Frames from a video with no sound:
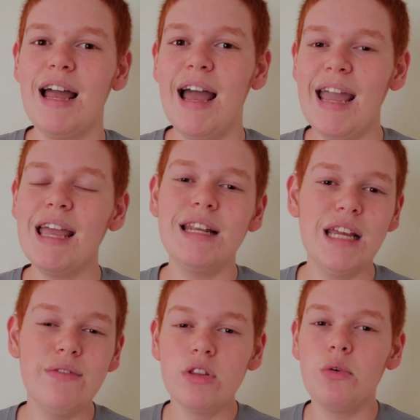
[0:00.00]
And
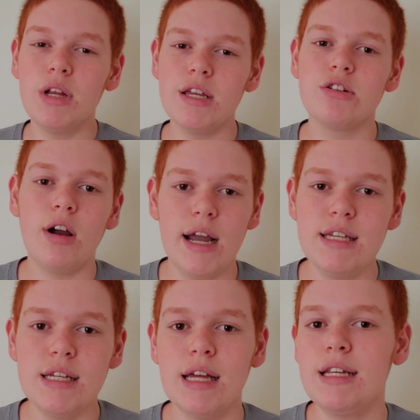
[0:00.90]
even though it is
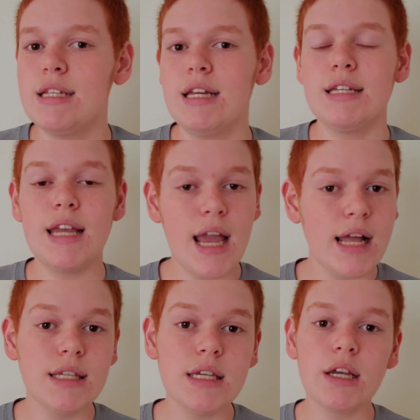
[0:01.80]
crazy that Disney is
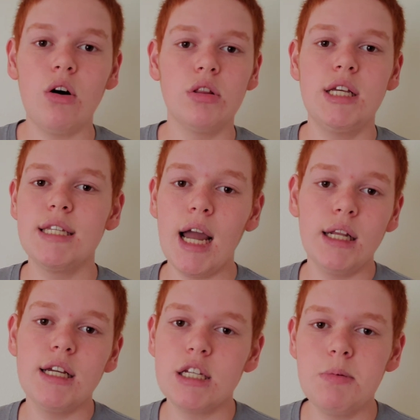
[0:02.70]
canceling all these
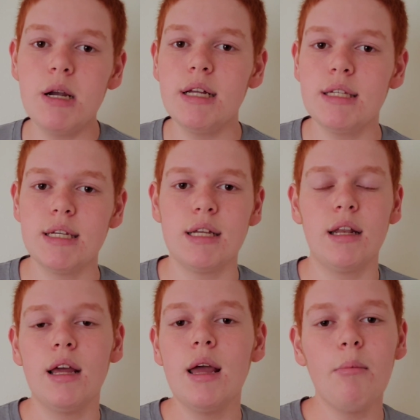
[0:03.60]
dining experiences
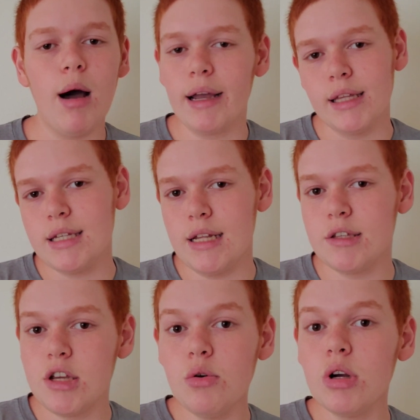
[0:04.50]
and behind-the-scenes
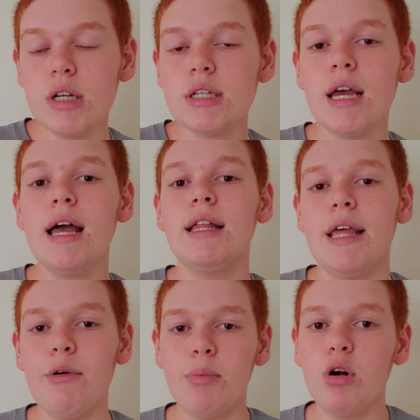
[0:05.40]
tours, they
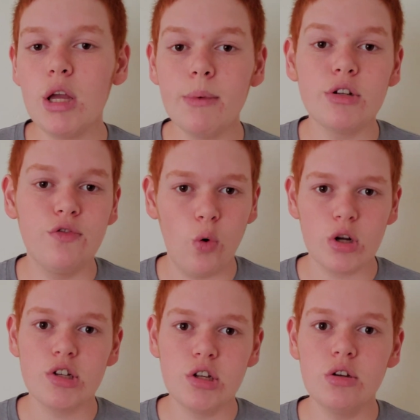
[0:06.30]
were pretty much
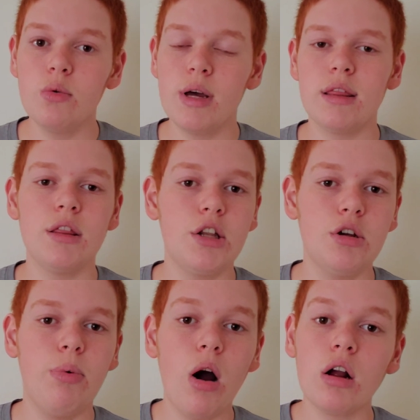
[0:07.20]
forced to with the new
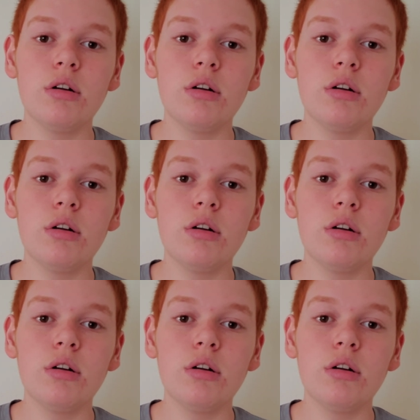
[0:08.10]
park